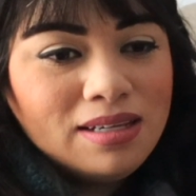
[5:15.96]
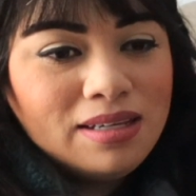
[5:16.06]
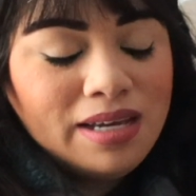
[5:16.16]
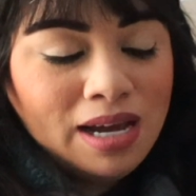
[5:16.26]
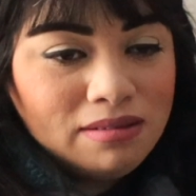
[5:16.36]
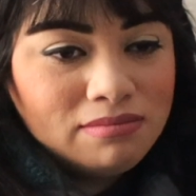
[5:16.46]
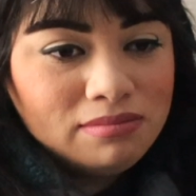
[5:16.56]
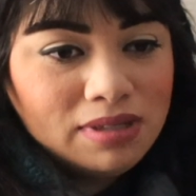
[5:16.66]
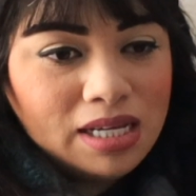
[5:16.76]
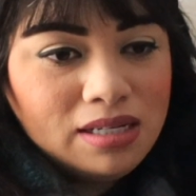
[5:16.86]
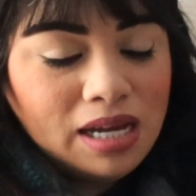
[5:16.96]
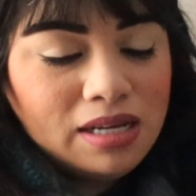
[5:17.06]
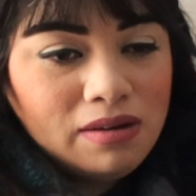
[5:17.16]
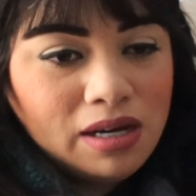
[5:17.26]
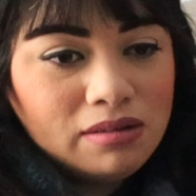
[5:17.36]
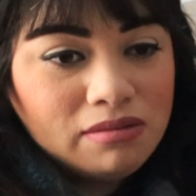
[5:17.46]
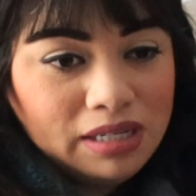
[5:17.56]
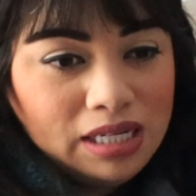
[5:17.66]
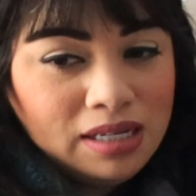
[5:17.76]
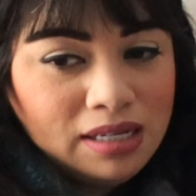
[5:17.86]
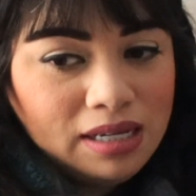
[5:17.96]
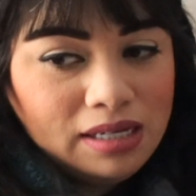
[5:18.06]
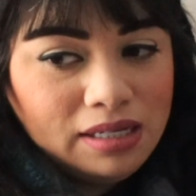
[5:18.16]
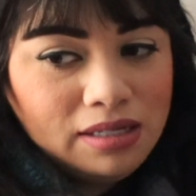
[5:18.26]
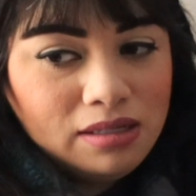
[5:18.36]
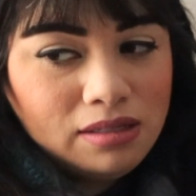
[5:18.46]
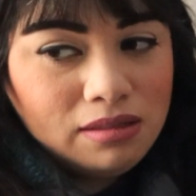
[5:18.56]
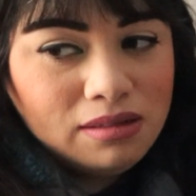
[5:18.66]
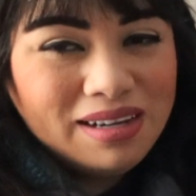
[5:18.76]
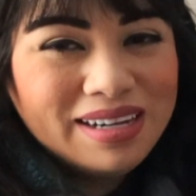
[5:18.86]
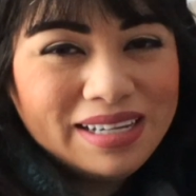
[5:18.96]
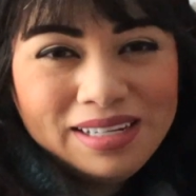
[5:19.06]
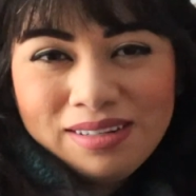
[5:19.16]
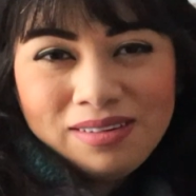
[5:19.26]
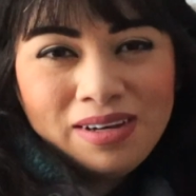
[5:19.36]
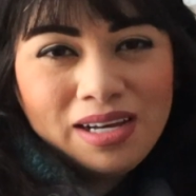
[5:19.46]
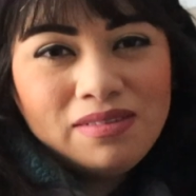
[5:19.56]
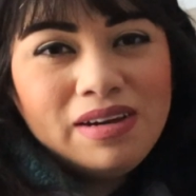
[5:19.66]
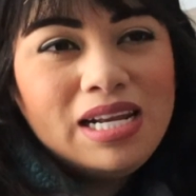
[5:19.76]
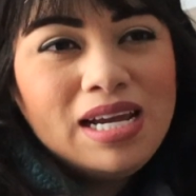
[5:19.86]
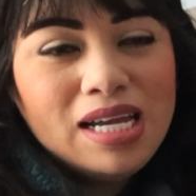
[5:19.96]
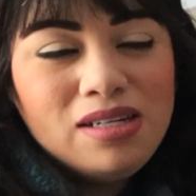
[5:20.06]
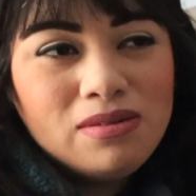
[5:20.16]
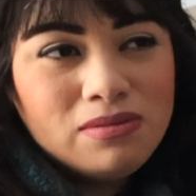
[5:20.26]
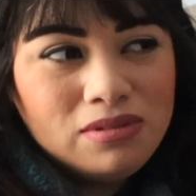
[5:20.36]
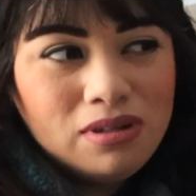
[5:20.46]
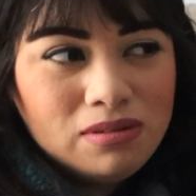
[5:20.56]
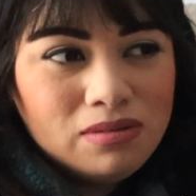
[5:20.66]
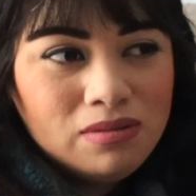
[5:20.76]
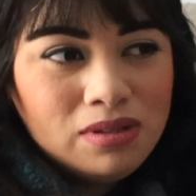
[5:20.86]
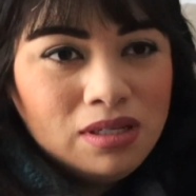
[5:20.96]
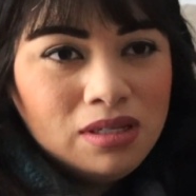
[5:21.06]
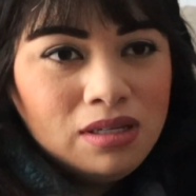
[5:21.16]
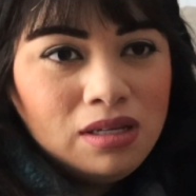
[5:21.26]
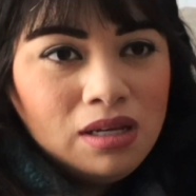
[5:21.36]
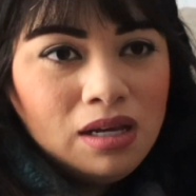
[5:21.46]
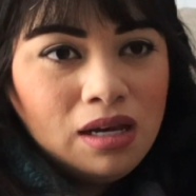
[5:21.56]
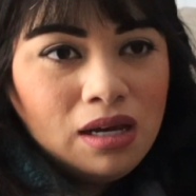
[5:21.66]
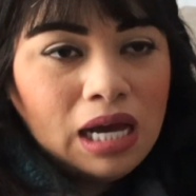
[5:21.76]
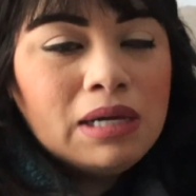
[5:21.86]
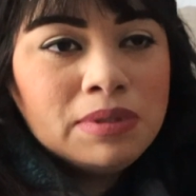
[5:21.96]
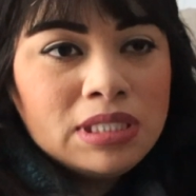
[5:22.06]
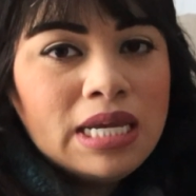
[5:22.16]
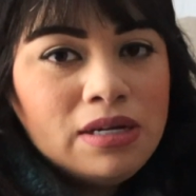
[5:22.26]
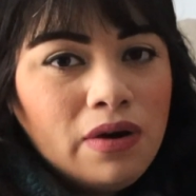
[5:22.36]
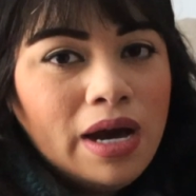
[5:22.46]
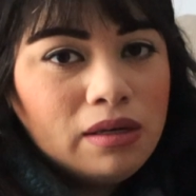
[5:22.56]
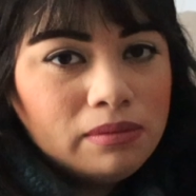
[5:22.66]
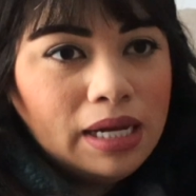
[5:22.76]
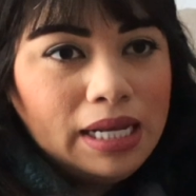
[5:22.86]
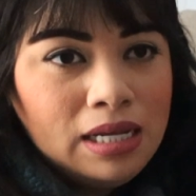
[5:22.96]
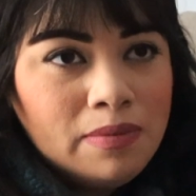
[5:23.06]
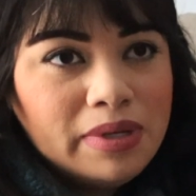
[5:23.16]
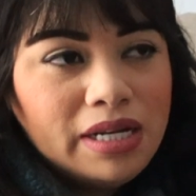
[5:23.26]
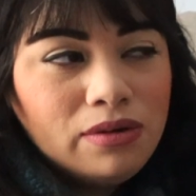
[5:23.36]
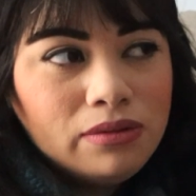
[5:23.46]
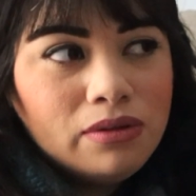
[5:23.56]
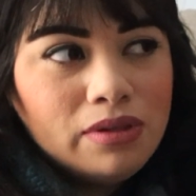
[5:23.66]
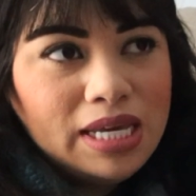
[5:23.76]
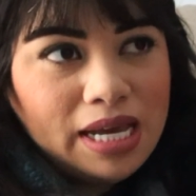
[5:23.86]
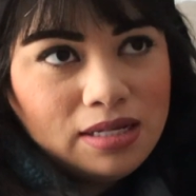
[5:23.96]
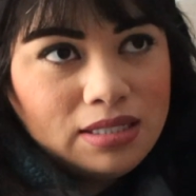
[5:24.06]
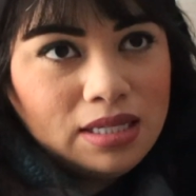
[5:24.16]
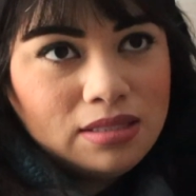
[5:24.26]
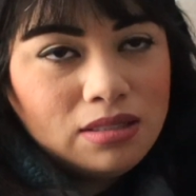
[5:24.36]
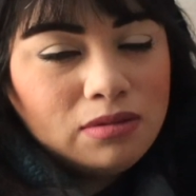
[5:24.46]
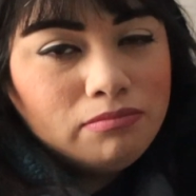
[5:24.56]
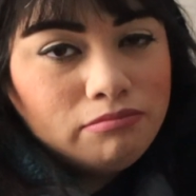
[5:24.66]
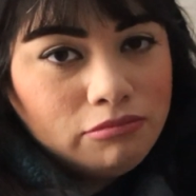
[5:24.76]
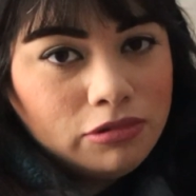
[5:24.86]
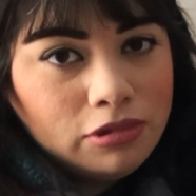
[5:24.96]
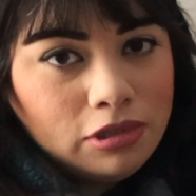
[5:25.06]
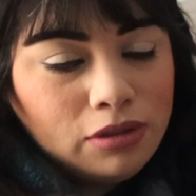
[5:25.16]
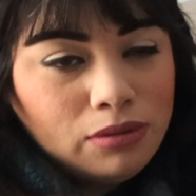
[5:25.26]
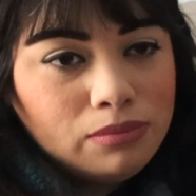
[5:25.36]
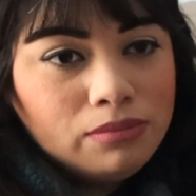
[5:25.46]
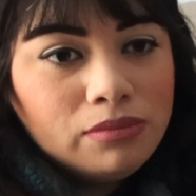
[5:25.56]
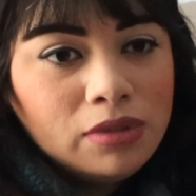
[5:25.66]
yeah, I know how to read it, and I kind of know how to write it. I don't know. I would say I know how to write it, but I don't know the accents. So